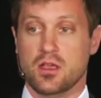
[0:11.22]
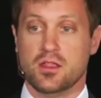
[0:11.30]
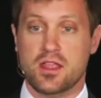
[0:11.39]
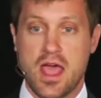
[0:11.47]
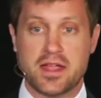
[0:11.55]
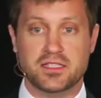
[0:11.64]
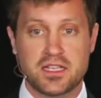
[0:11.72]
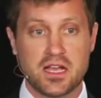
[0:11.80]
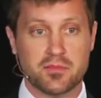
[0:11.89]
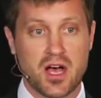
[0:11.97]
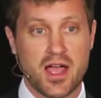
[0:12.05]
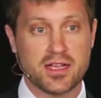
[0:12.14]
The
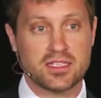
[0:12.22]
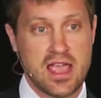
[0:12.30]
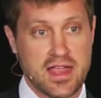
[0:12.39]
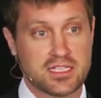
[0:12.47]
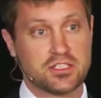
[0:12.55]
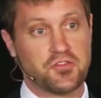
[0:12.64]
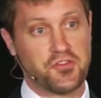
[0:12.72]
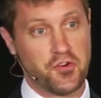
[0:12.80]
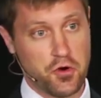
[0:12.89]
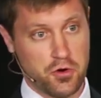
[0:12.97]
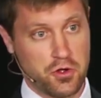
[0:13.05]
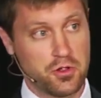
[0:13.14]
idea behind tax
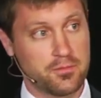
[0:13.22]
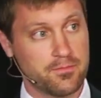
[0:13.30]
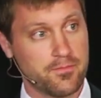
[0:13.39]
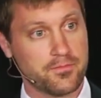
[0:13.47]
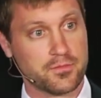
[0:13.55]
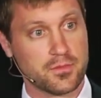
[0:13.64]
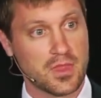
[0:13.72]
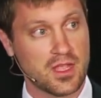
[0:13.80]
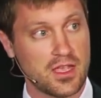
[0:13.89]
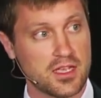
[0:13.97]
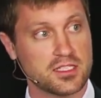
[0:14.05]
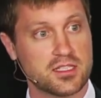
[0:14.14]
deferral
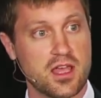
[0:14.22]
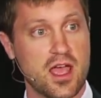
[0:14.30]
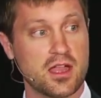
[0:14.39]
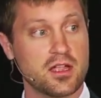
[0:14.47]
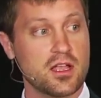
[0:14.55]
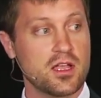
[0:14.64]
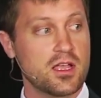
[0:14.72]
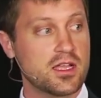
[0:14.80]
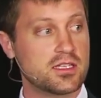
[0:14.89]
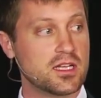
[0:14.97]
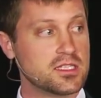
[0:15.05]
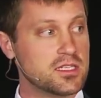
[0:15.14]
is that
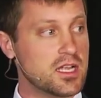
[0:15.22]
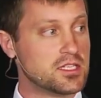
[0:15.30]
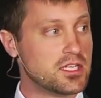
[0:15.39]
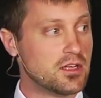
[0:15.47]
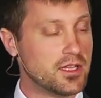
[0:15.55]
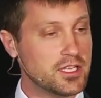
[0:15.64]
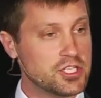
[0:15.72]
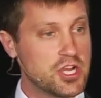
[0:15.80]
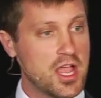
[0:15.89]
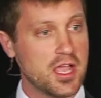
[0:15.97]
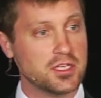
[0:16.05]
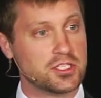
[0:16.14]
it doesn't necessarily
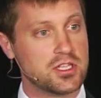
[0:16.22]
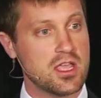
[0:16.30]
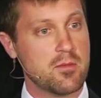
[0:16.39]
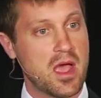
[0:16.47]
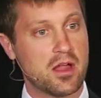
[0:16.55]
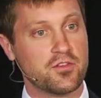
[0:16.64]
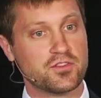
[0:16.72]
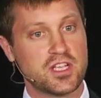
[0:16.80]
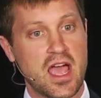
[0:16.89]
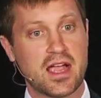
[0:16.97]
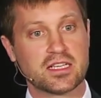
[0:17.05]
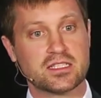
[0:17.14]
change the amount of
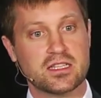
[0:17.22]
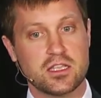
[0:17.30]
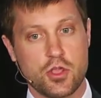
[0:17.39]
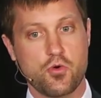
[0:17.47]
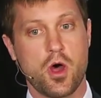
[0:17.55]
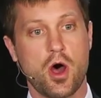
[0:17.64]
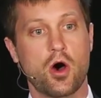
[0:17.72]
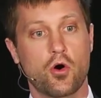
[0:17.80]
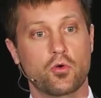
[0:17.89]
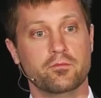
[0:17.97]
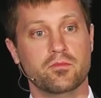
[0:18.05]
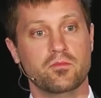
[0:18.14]
tax that you
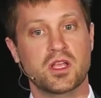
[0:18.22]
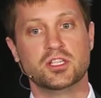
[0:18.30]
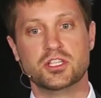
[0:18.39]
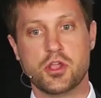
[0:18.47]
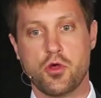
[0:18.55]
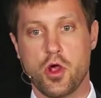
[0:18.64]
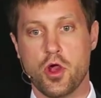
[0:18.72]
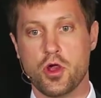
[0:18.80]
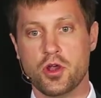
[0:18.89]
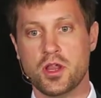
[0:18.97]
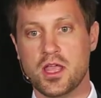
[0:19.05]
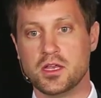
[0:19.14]
owe. It means that you
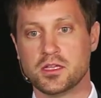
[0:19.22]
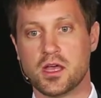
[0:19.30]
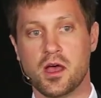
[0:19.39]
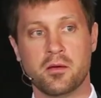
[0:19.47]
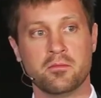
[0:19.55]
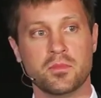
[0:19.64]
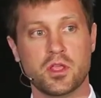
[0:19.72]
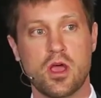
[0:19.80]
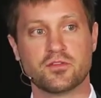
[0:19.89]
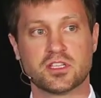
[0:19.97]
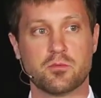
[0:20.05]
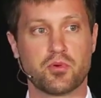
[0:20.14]
earn income, you
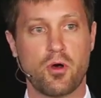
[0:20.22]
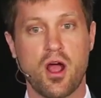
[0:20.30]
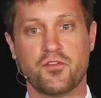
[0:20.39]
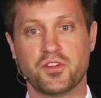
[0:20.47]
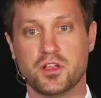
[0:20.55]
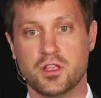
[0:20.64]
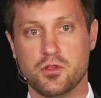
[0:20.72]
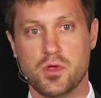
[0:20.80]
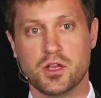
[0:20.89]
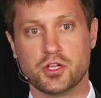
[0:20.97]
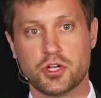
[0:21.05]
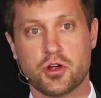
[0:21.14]
have some profit, you
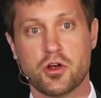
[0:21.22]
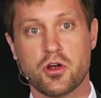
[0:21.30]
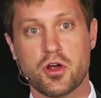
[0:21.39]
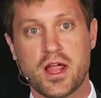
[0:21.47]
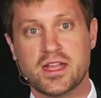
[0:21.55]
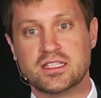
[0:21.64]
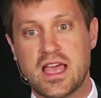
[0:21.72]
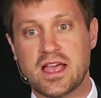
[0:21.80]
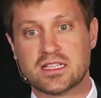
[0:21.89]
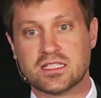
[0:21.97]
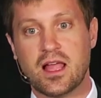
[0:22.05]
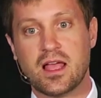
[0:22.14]
incur a
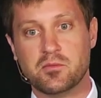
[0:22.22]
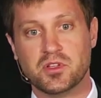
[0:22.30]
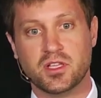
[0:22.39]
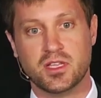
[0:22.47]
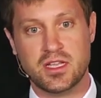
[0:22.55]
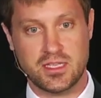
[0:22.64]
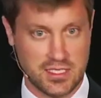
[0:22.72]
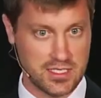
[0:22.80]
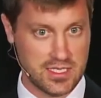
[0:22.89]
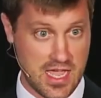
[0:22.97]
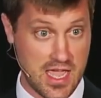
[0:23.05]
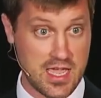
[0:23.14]
tax liability
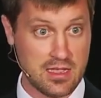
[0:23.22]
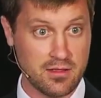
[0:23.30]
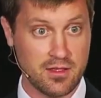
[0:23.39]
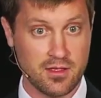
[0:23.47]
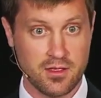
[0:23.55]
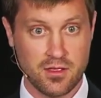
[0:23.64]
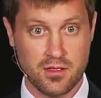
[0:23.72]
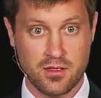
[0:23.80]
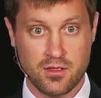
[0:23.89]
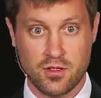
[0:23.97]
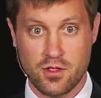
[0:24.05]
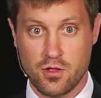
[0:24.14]
today,
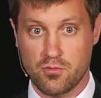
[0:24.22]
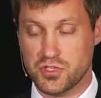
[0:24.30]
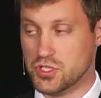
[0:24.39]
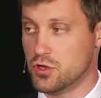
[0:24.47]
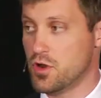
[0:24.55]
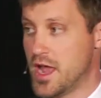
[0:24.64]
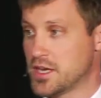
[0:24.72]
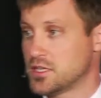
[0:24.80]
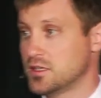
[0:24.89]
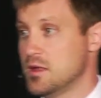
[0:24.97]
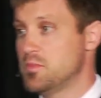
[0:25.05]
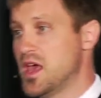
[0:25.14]
but you don't
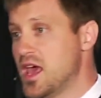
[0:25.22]
actually